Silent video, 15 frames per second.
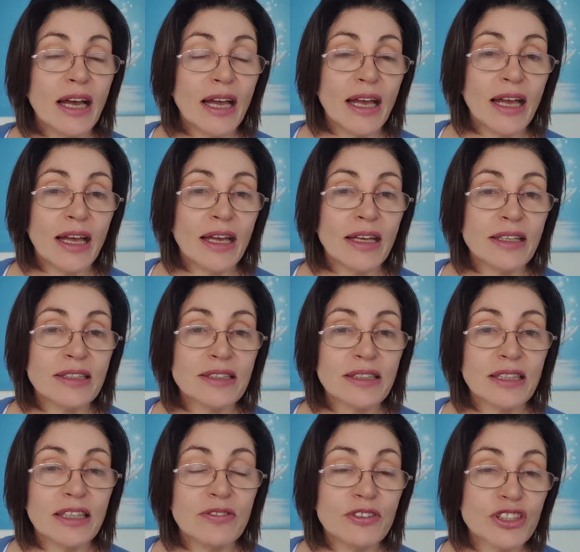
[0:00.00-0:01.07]
And
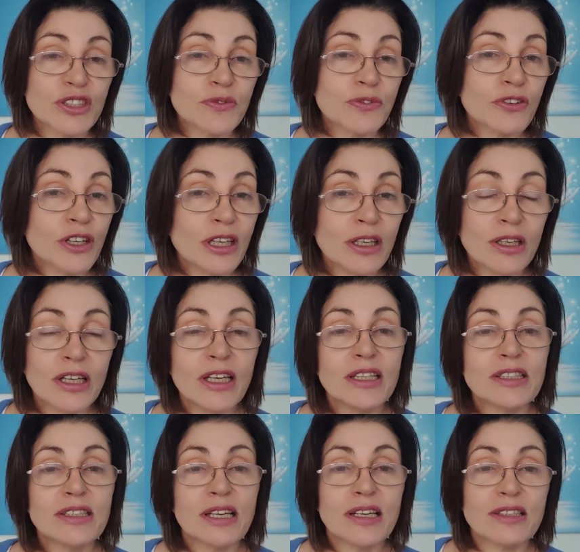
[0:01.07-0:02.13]
if it's free,
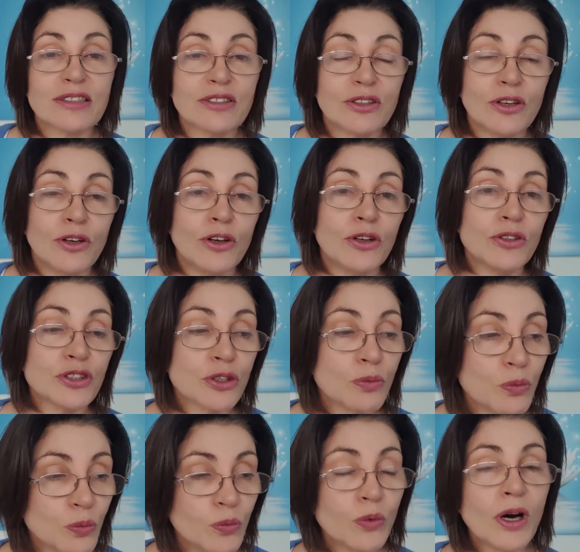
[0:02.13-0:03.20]
it doesn't hurt. So
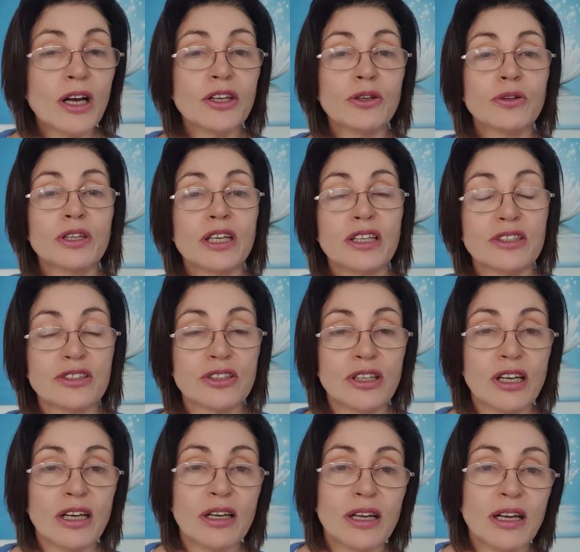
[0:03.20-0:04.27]
what you'll need
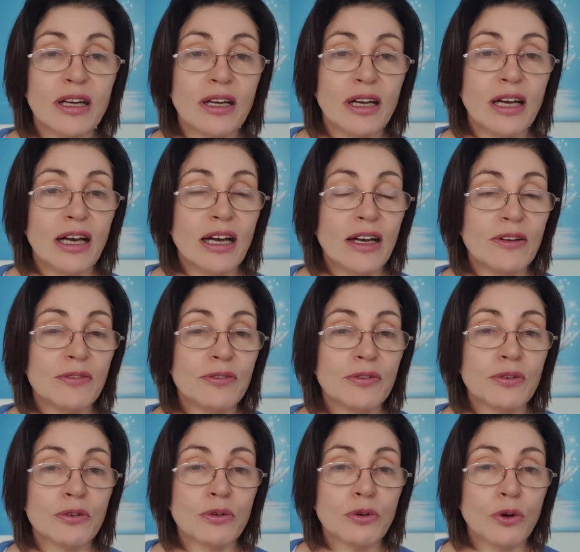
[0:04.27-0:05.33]
to have
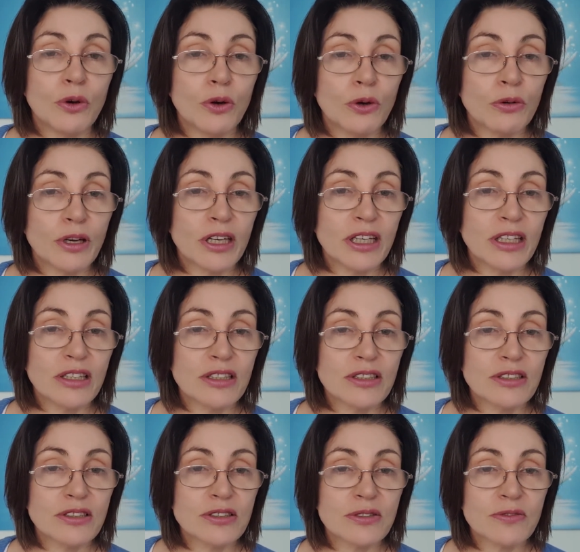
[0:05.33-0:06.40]
already
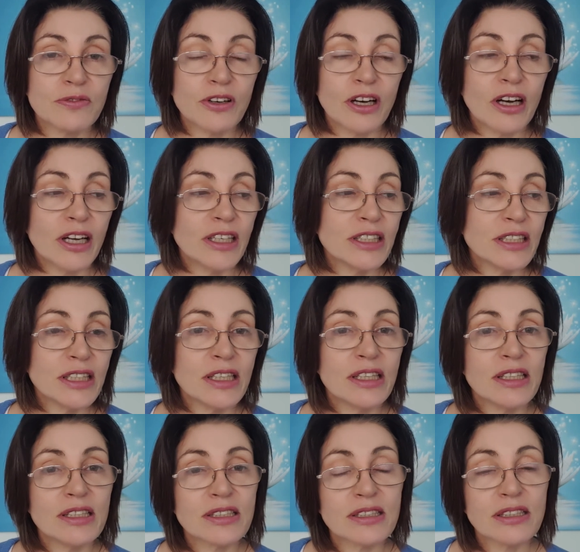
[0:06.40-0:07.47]
defined
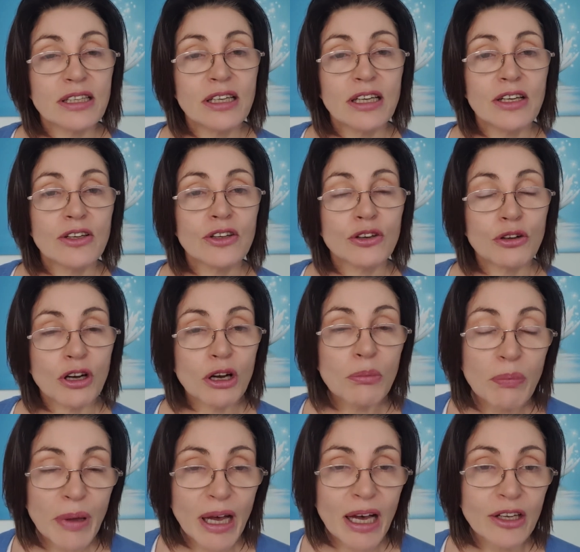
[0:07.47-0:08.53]
is,
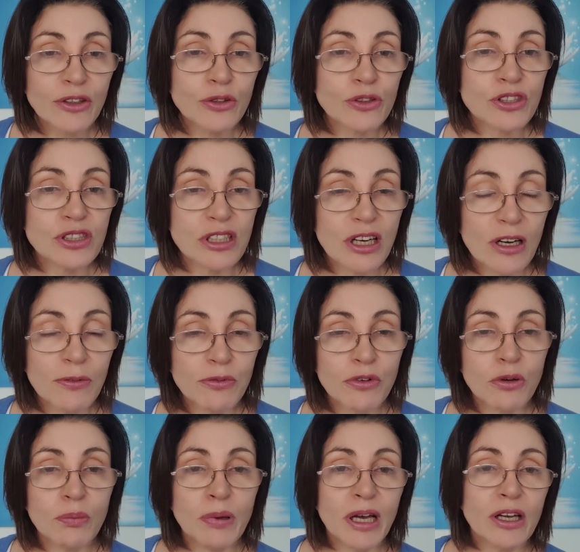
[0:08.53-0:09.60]
about yourself
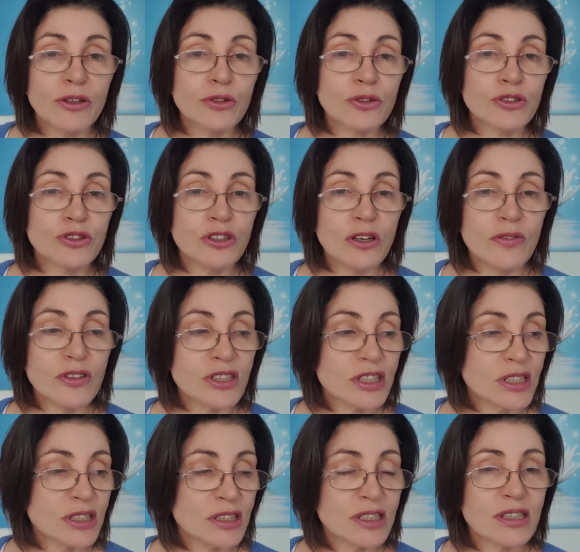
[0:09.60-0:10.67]
or about your
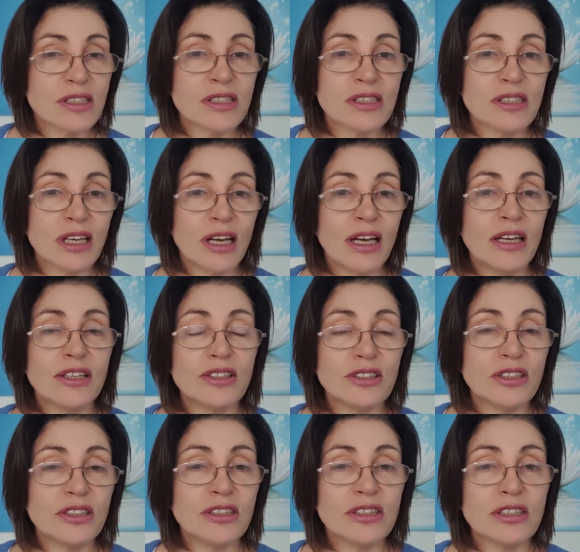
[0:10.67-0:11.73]
services, this
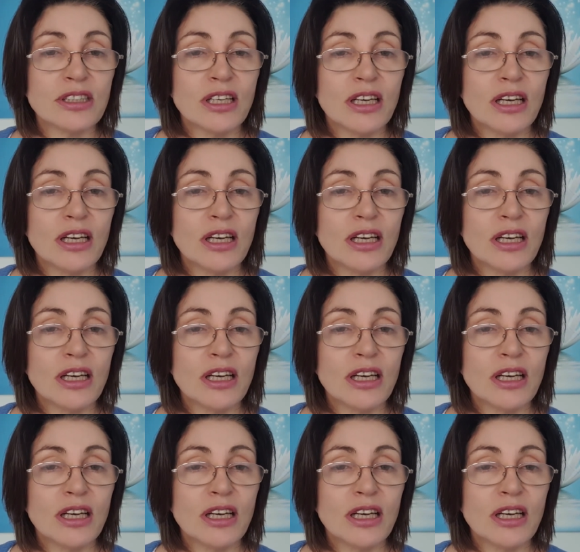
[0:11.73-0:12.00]
standard